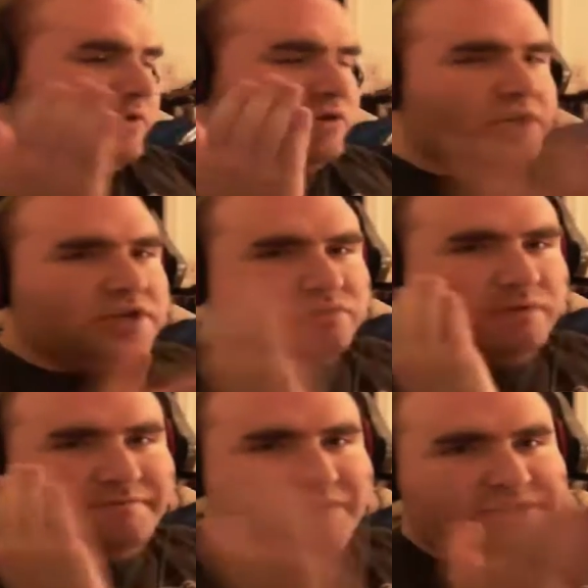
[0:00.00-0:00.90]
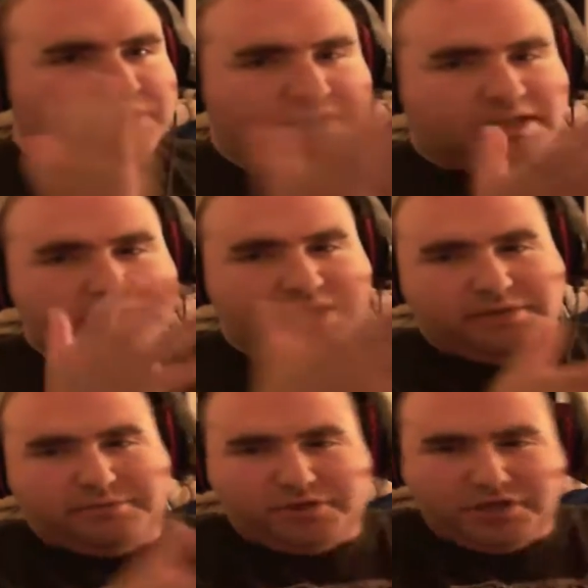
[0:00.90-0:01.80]
he does want vengeance against the
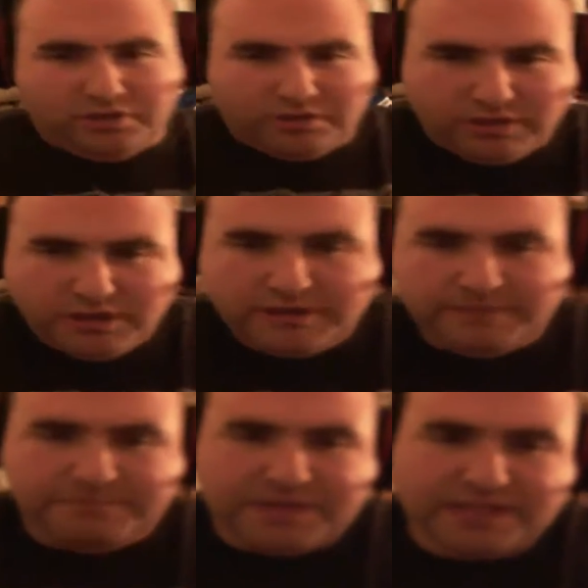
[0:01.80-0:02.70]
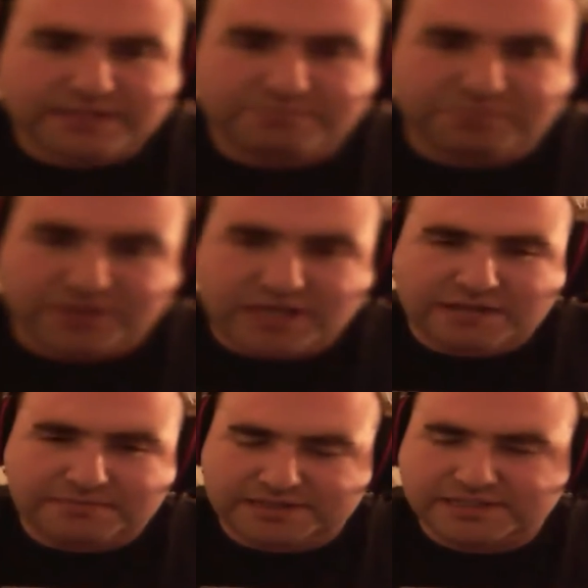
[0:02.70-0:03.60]
hero killer. That's pretty
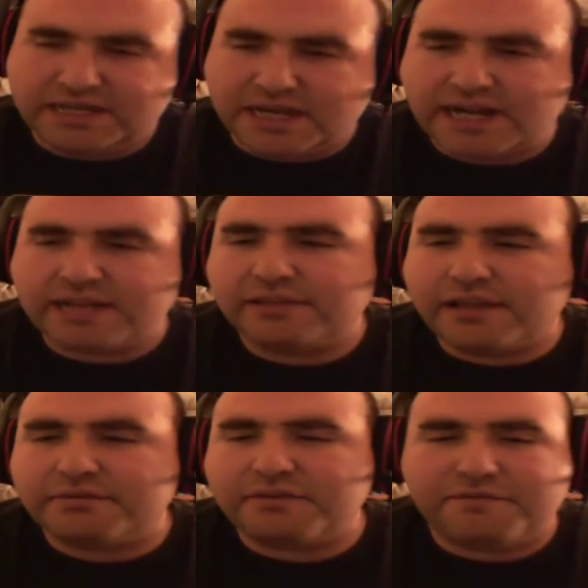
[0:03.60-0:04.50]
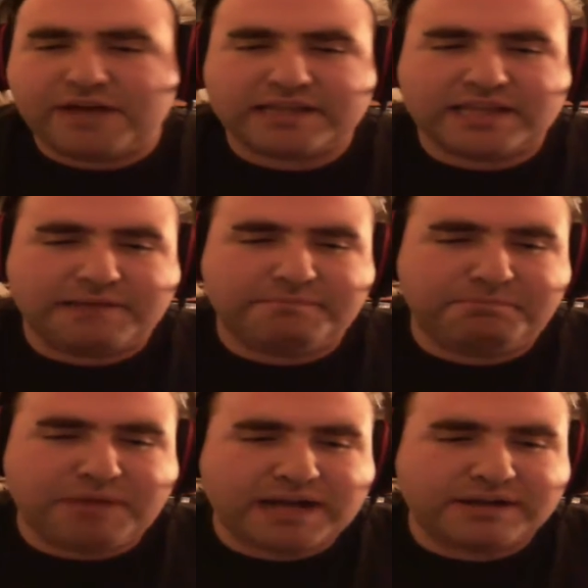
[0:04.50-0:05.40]
obvious. And I love the fact
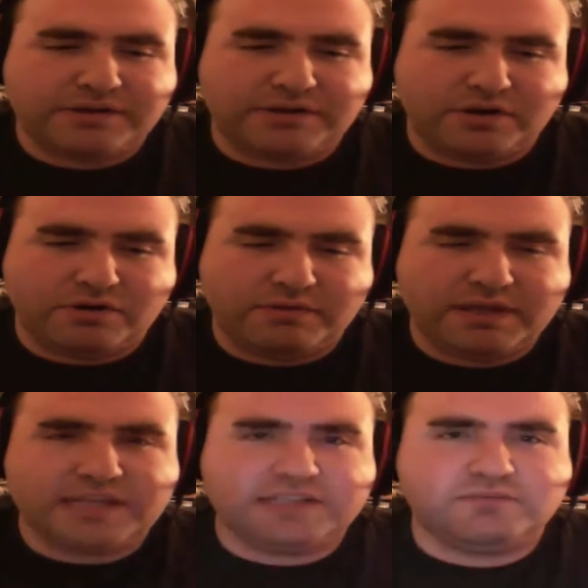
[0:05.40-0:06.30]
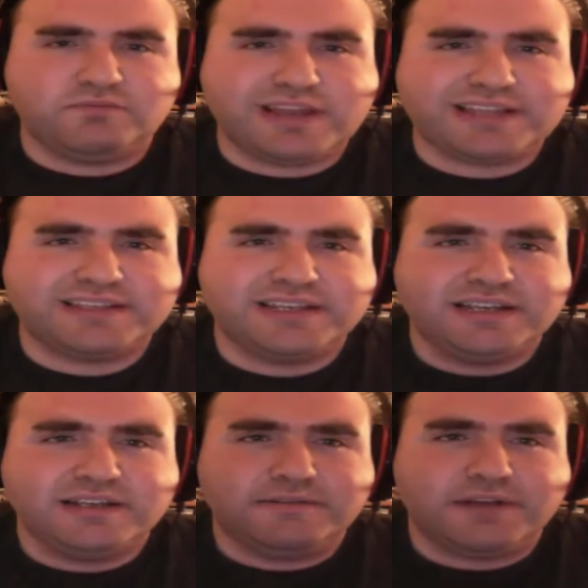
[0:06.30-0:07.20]
that Bakugo is with